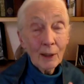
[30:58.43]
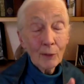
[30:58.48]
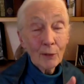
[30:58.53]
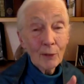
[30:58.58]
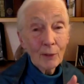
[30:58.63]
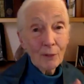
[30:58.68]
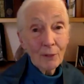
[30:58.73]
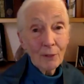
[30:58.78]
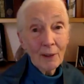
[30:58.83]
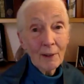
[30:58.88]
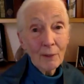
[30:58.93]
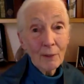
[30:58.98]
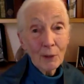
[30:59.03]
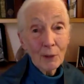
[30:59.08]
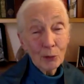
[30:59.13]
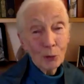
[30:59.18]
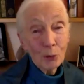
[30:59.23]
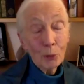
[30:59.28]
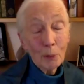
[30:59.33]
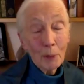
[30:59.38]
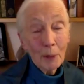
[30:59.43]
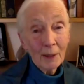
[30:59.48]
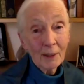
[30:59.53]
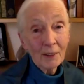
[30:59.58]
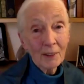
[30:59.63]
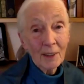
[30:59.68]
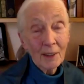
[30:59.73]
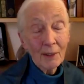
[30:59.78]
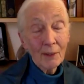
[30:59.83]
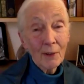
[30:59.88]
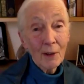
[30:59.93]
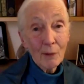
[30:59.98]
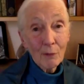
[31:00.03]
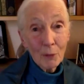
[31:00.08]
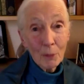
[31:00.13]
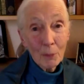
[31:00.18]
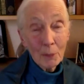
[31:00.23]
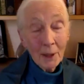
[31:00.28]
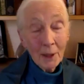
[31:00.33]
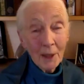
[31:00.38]
of a virus or bacteria
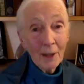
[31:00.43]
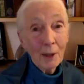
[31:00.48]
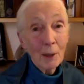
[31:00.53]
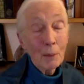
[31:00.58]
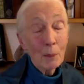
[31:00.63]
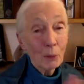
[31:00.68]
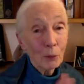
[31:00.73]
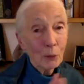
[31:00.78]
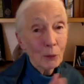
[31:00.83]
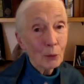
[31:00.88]
from an animal